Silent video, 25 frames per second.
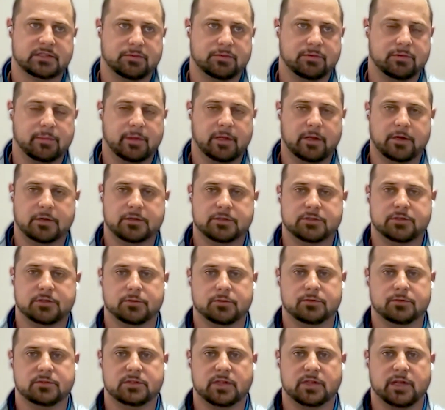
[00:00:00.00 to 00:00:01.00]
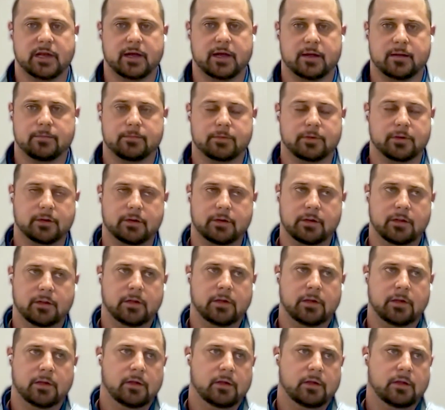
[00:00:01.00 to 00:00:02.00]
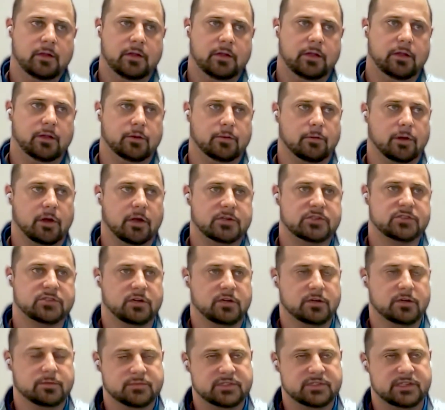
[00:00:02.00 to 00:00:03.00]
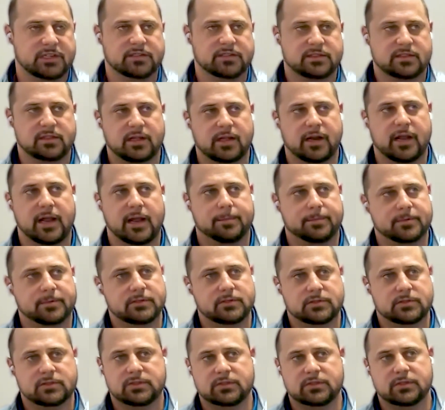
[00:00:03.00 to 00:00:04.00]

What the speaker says: that we manage through Slack, but in the rare circumstance that happens,